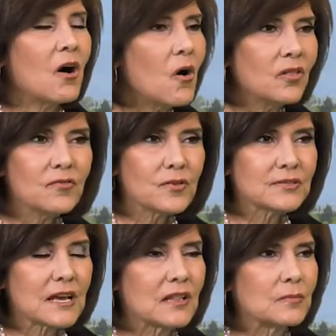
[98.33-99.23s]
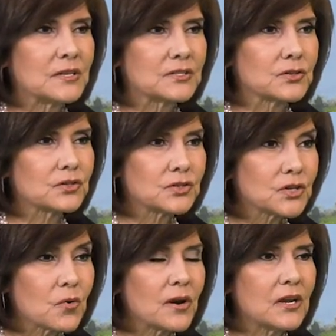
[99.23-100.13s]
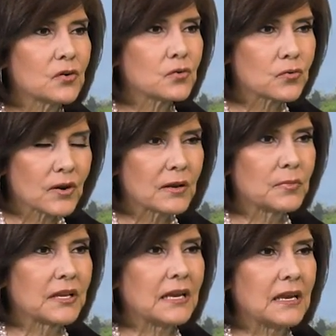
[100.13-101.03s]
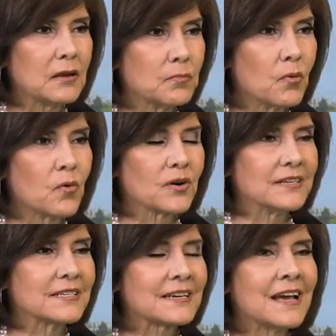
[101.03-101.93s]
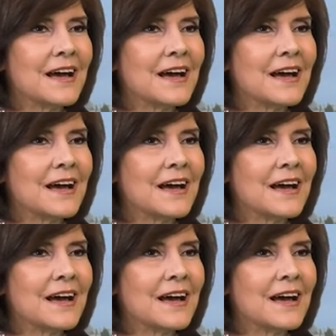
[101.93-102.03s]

All of those elements are so incredibly important.